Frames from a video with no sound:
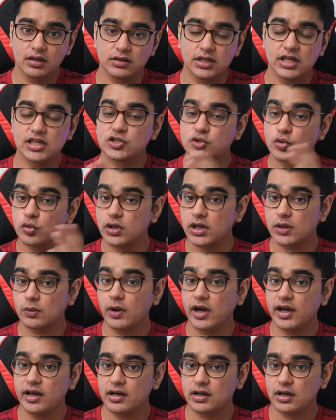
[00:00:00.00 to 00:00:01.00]
these do
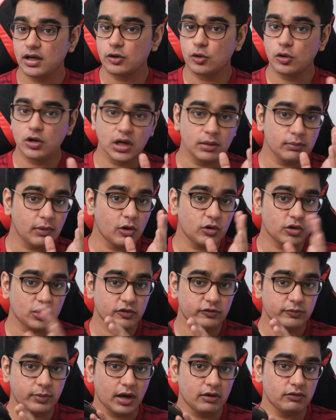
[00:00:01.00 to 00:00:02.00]
require a good amount
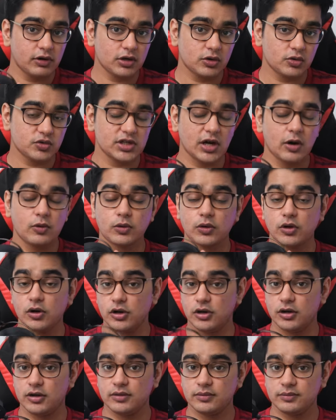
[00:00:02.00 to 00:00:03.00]
of power to sound
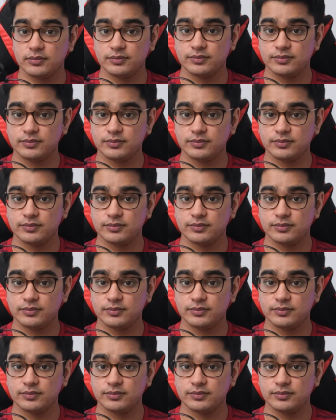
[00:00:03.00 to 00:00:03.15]
good.